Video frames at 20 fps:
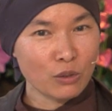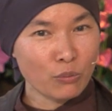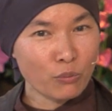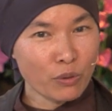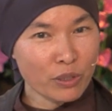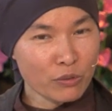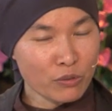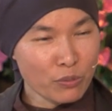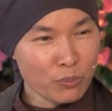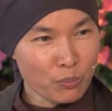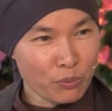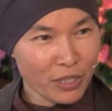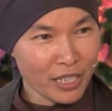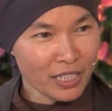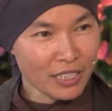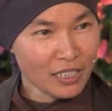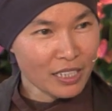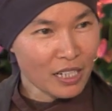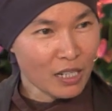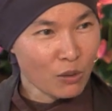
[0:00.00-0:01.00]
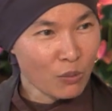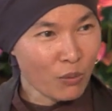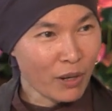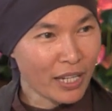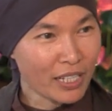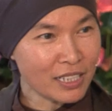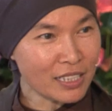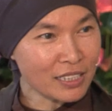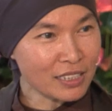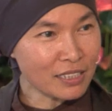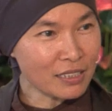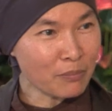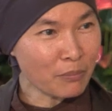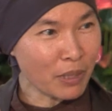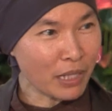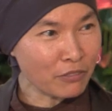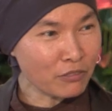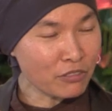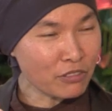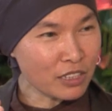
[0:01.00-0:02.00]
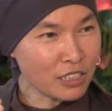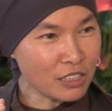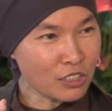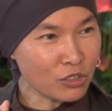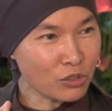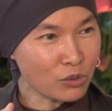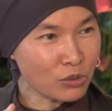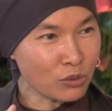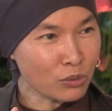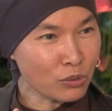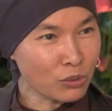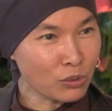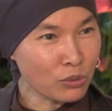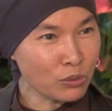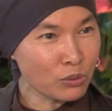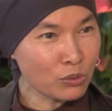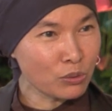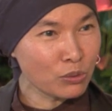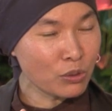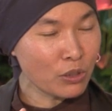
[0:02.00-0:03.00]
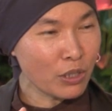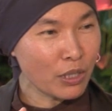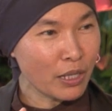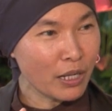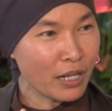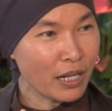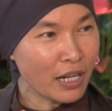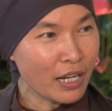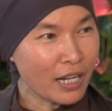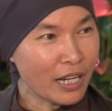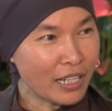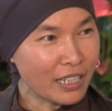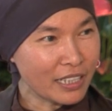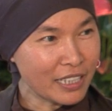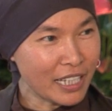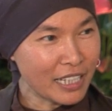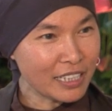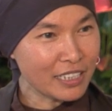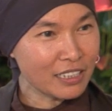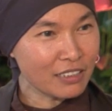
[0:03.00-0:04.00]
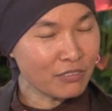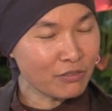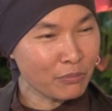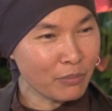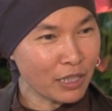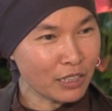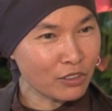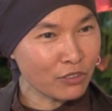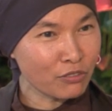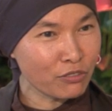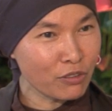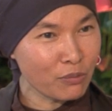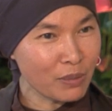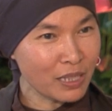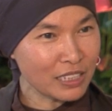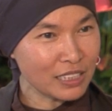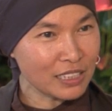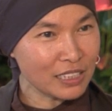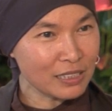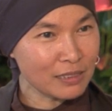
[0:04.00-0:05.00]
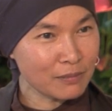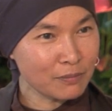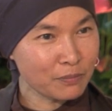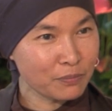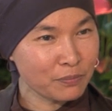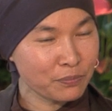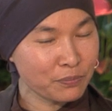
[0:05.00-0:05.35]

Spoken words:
when we bring awareness and mindfulness to a negative mental formation,